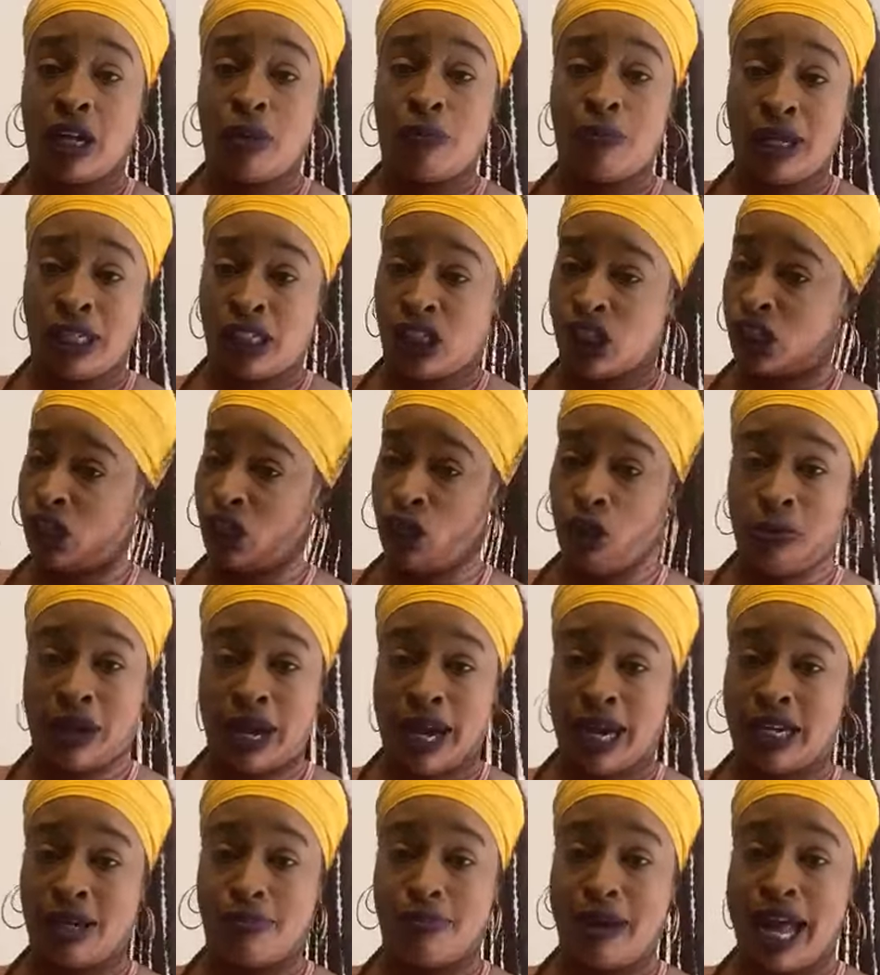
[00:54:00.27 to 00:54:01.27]
fucking bitch go
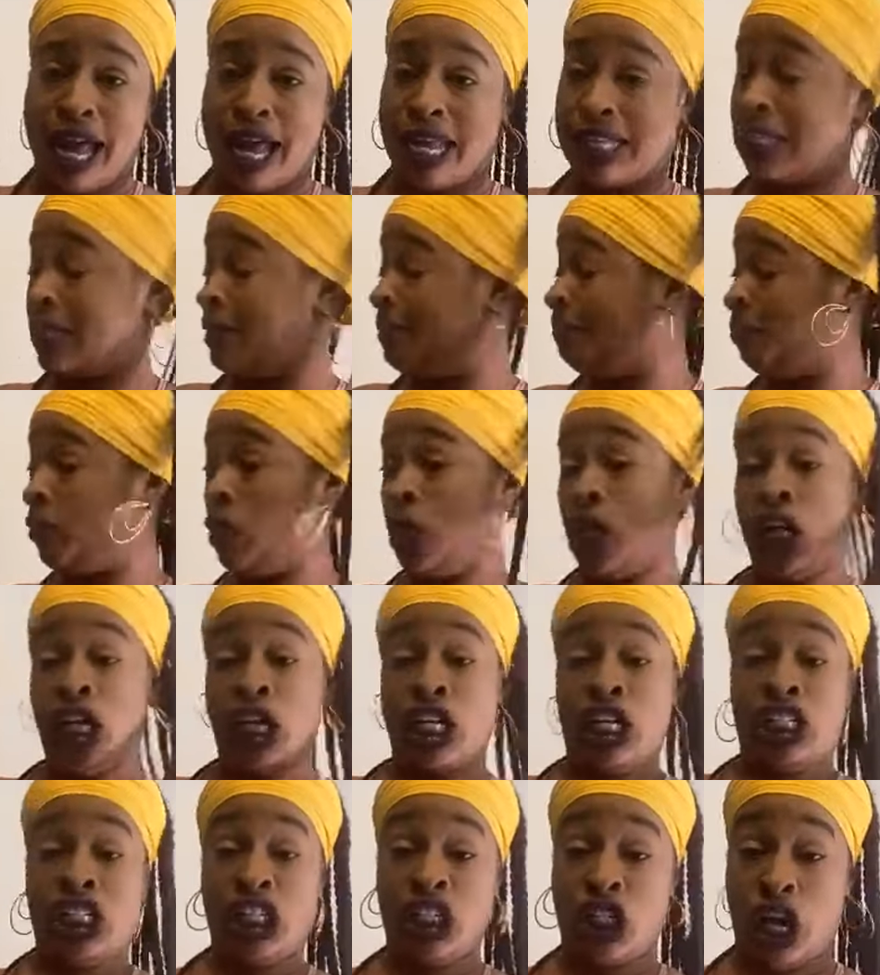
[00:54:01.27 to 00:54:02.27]
behind the bars.
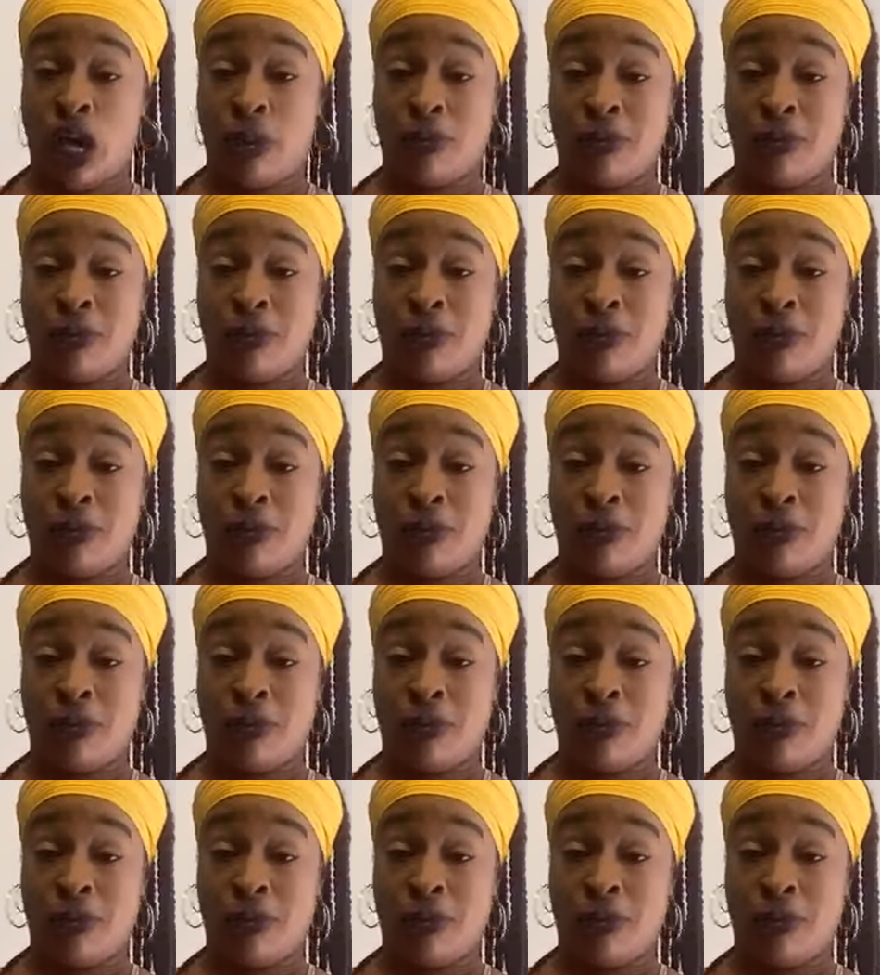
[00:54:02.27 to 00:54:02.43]
She